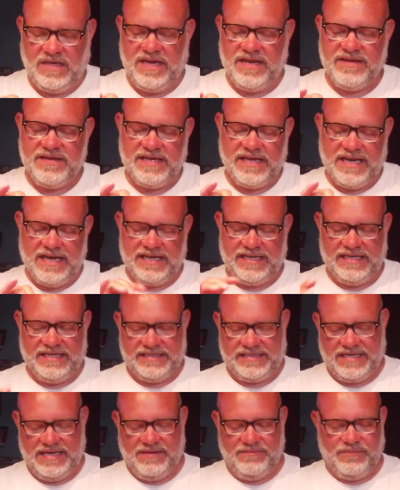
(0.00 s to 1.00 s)
Now you got to
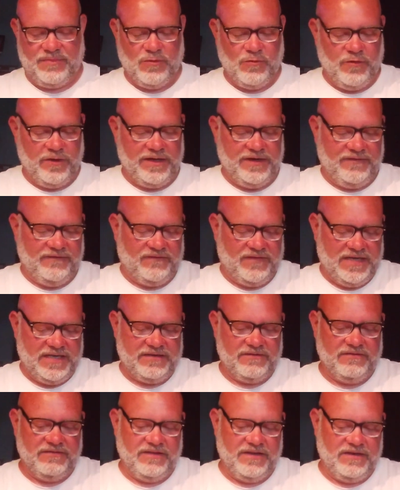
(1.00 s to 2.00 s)
get that pointy
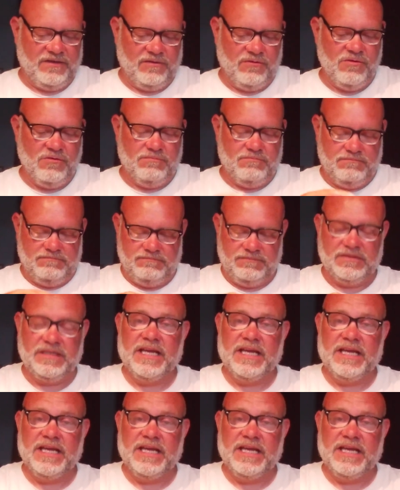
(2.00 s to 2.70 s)
finger there. Oh,